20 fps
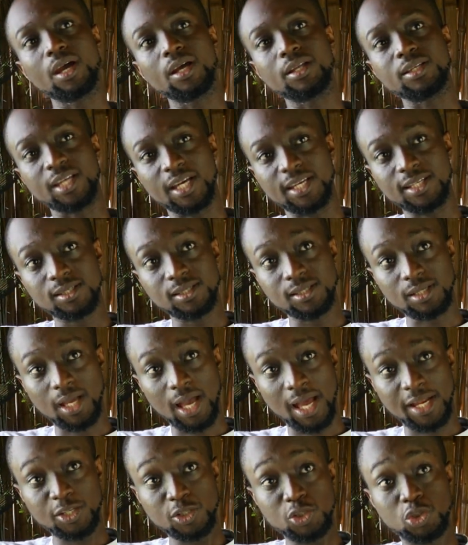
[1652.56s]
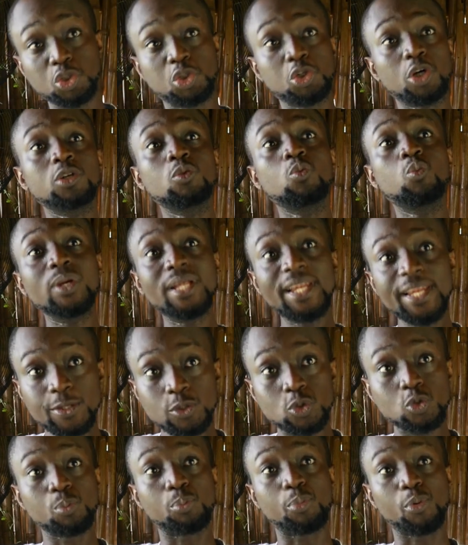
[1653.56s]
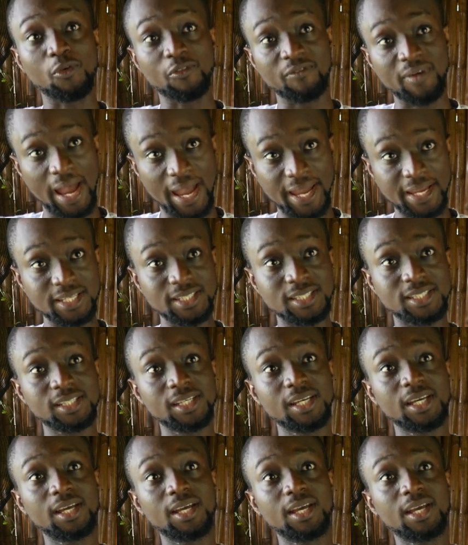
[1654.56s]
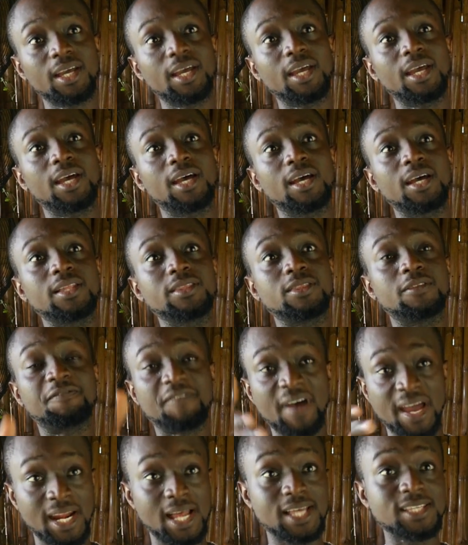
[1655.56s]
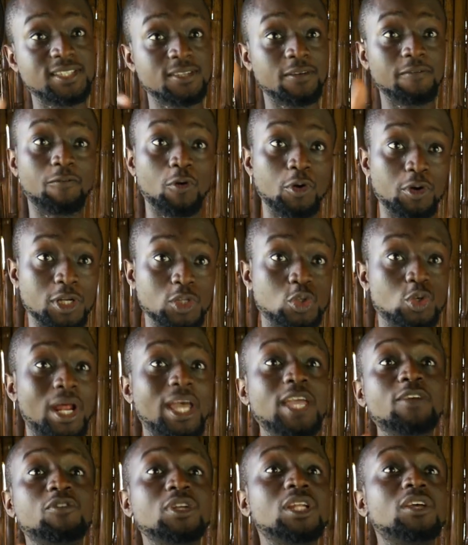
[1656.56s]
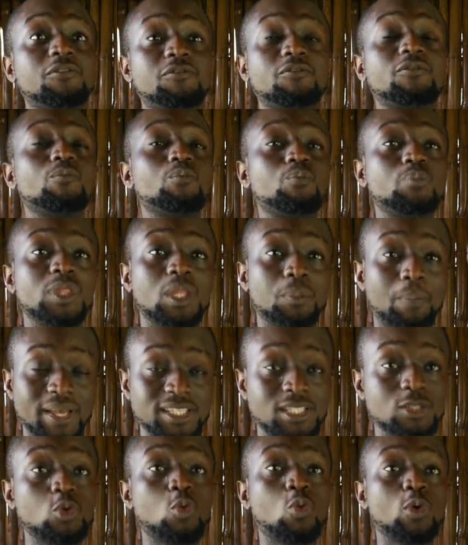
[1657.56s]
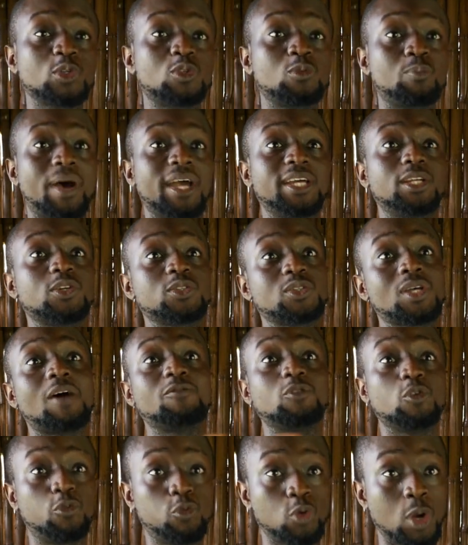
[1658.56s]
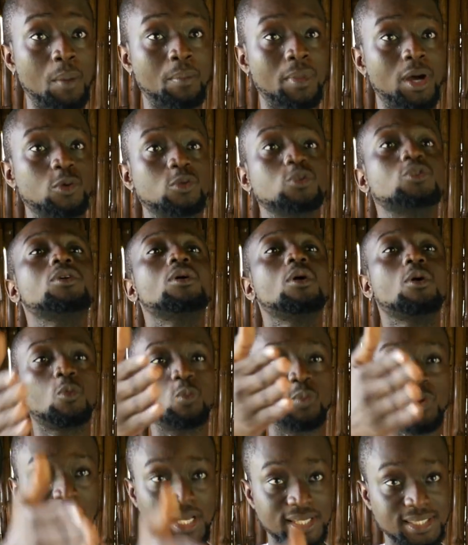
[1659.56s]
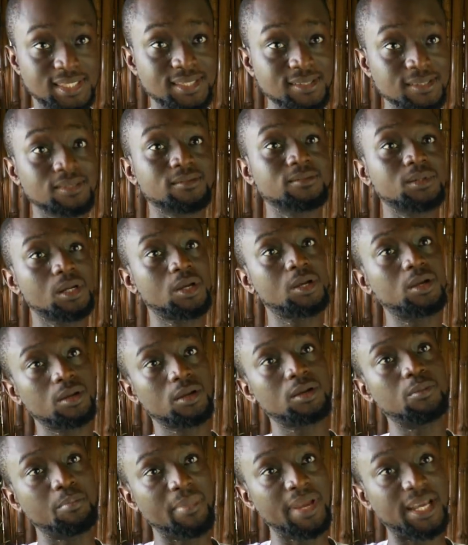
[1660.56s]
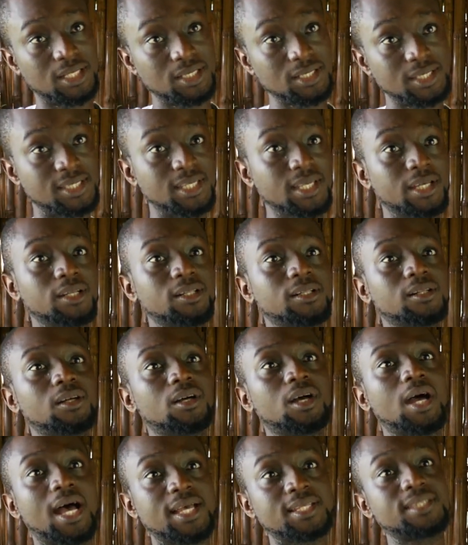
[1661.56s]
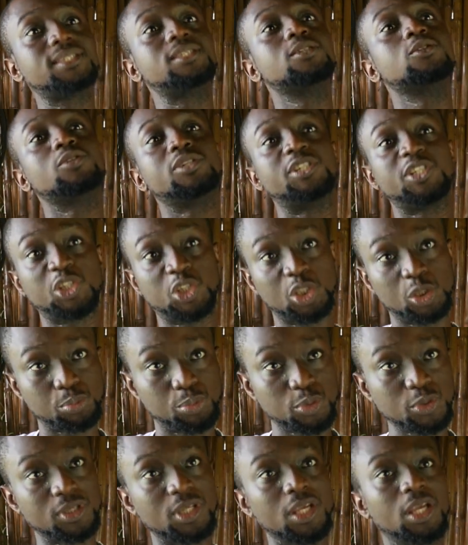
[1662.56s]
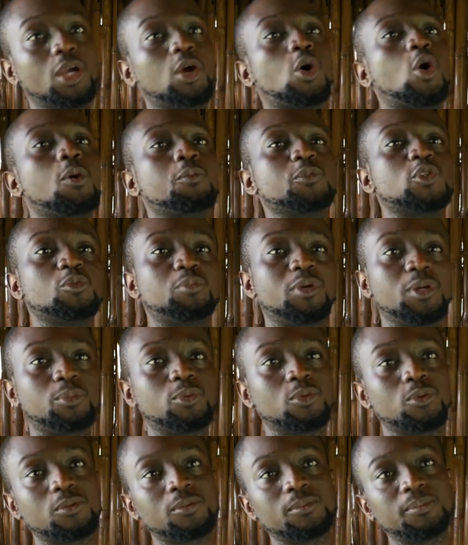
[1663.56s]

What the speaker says: there's an institution willing to provide the financing for it, so that even if the person who wants to buy it doesn't have the full amount, they can still make the sale and still distribute the income to people.